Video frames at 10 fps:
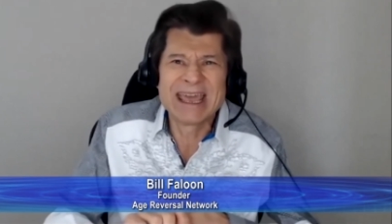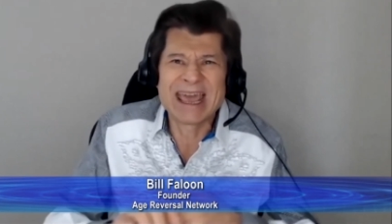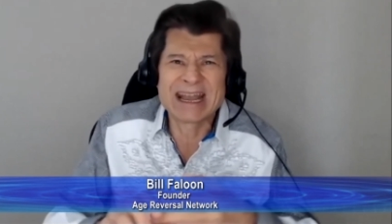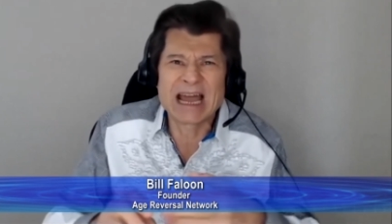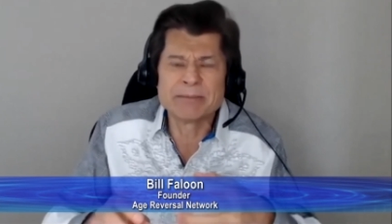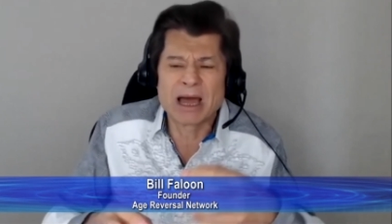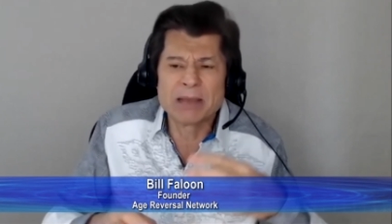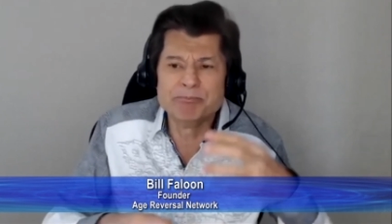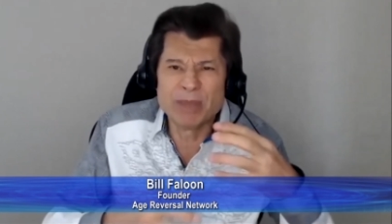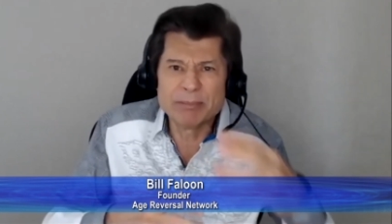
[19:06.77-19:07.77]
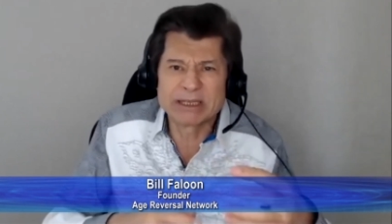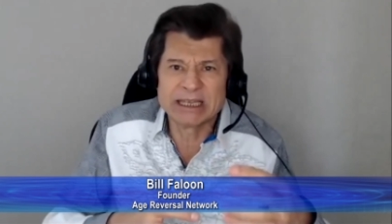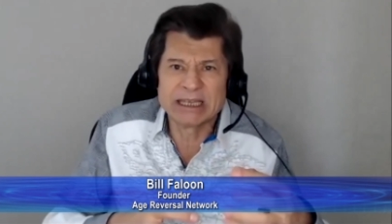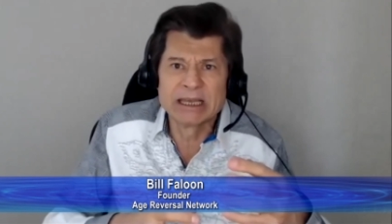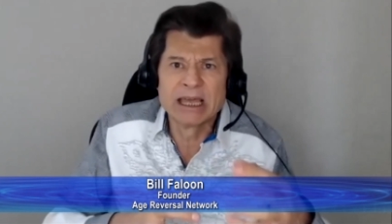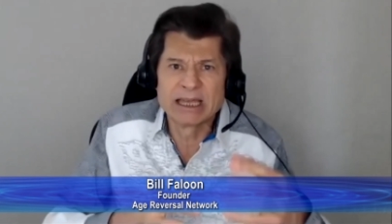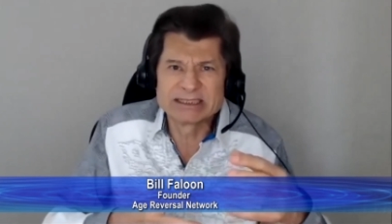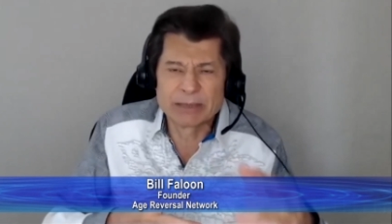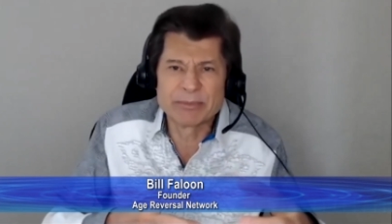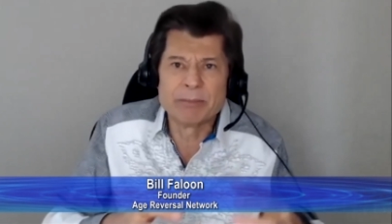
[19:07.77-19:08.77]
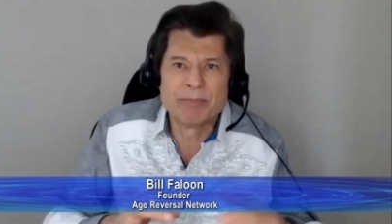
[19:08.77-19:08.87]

And I'm, I'm mimicking some of the